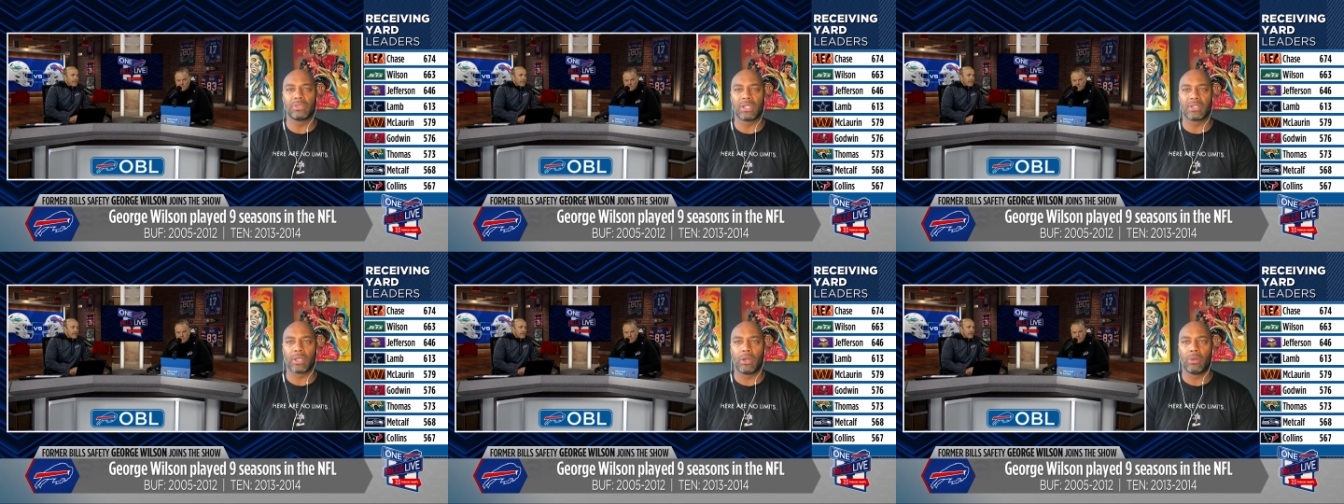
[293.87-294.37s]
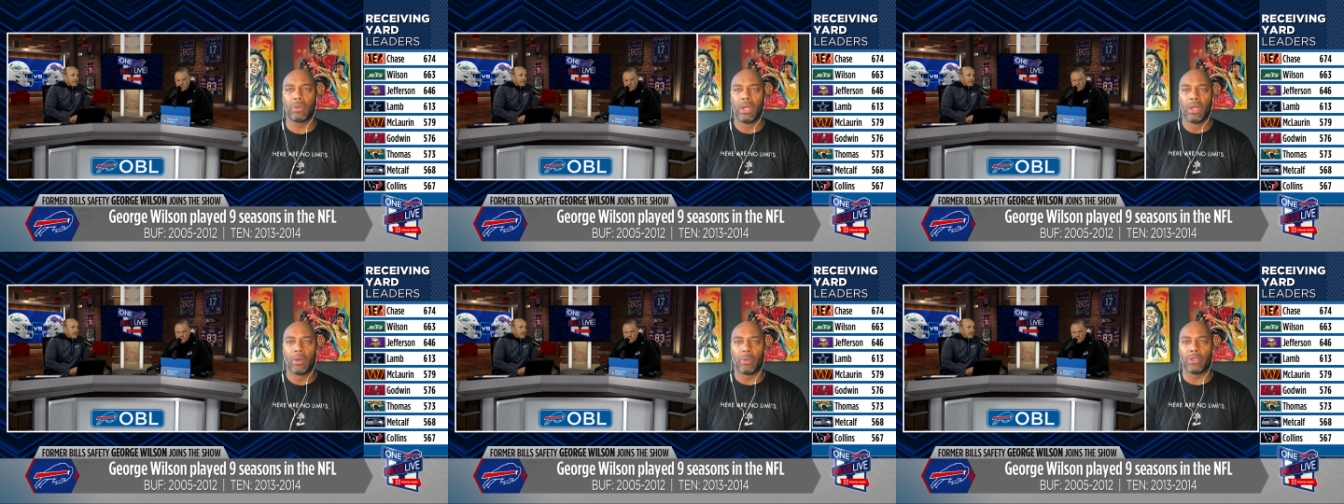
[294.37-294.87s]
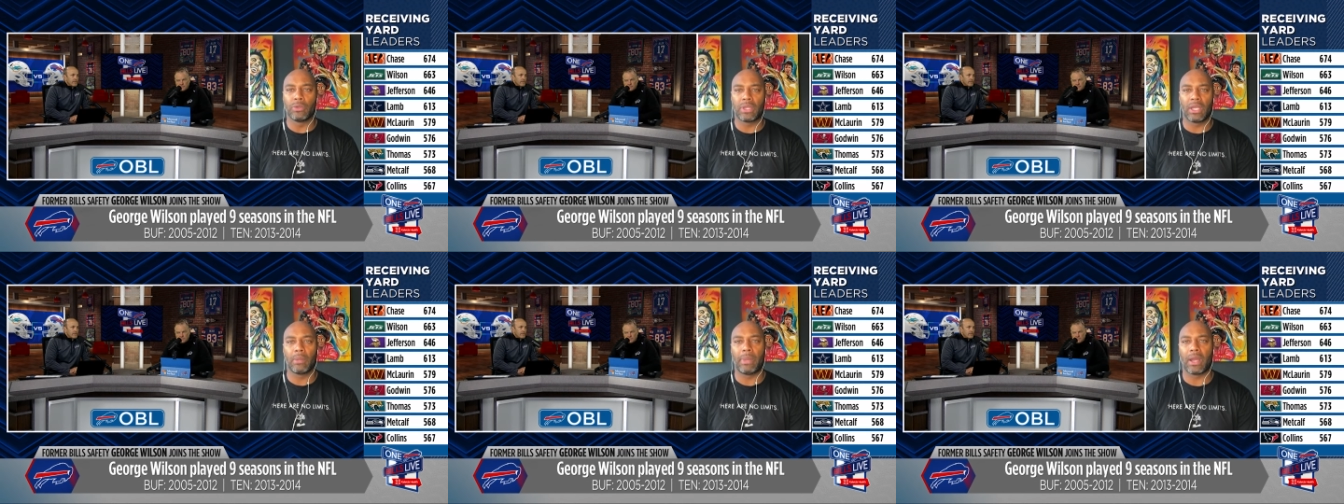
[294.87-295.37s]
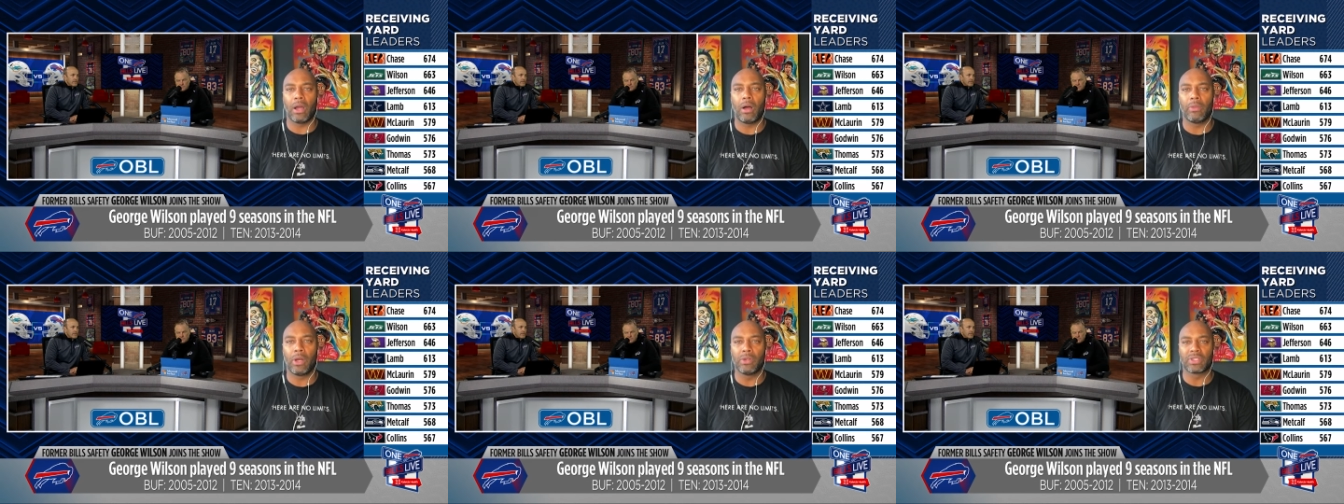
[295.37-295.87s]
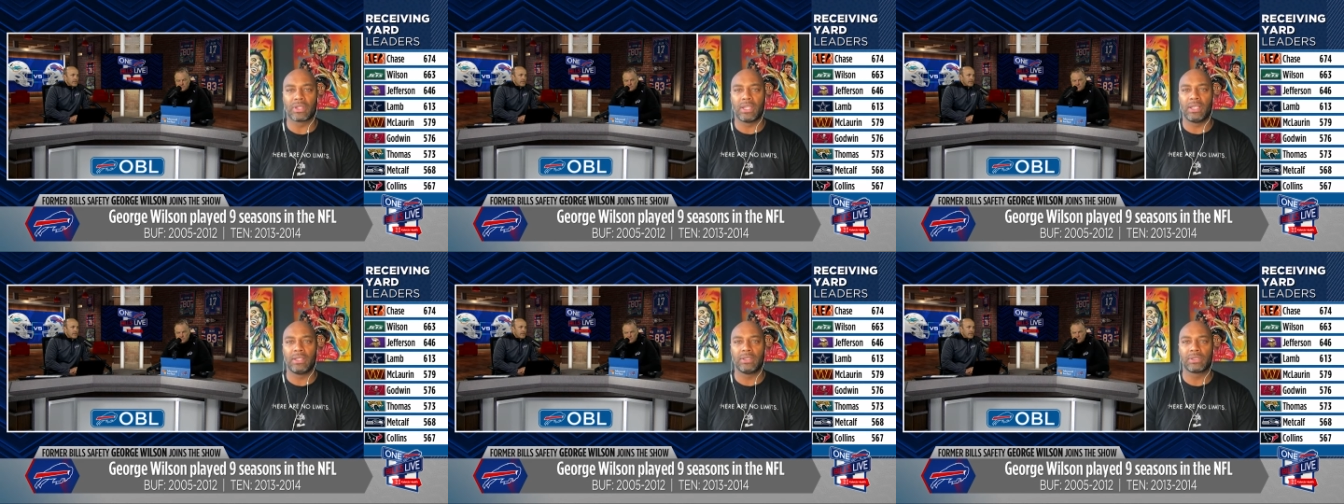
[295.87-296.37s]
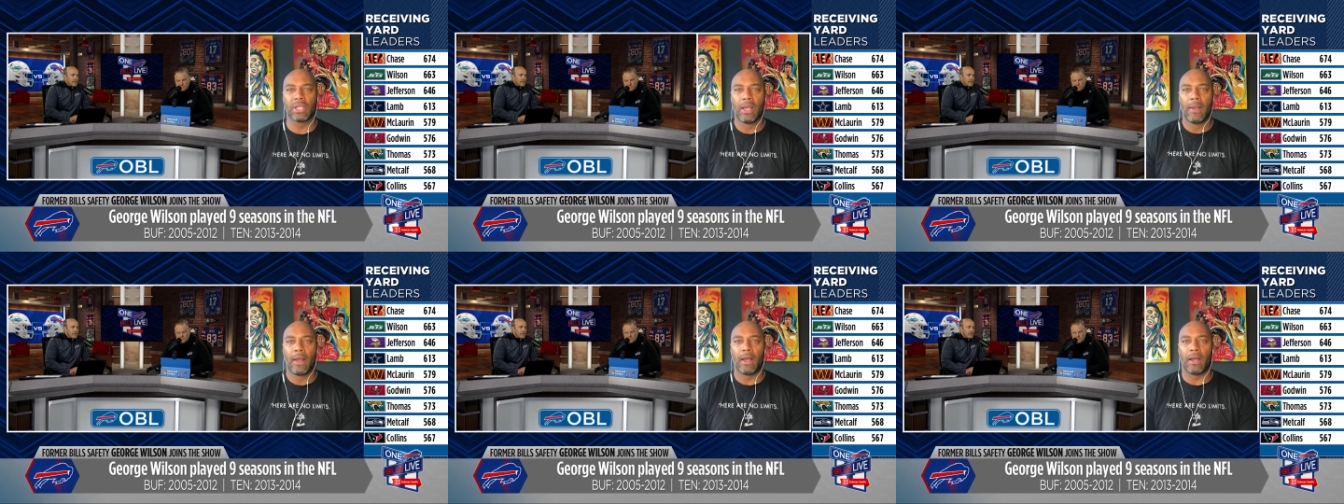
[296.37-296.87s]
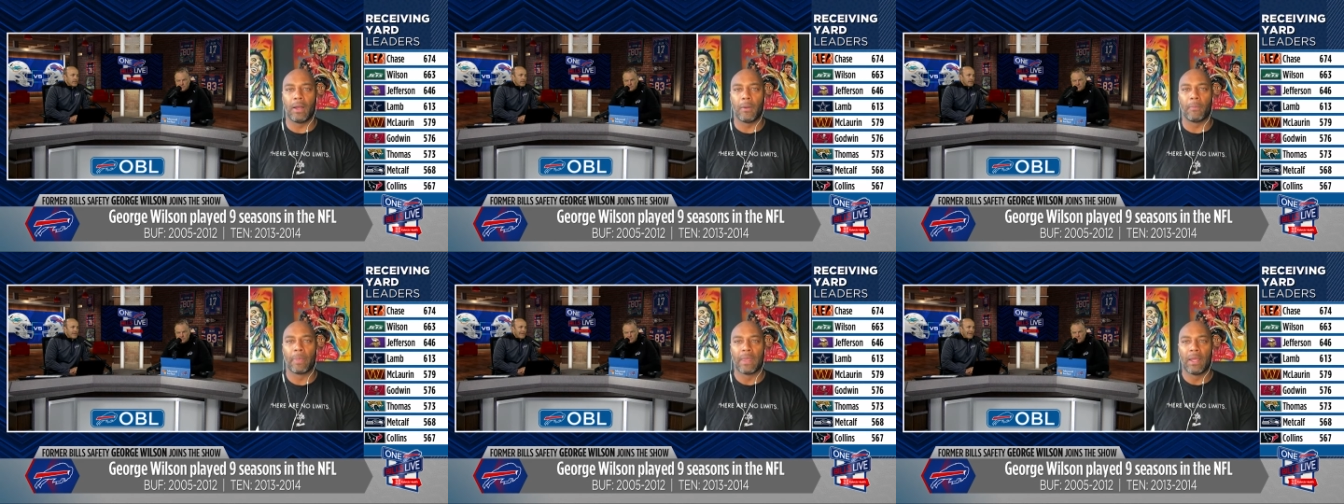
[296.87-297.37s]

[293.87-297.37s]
And so when you think about all those things, um,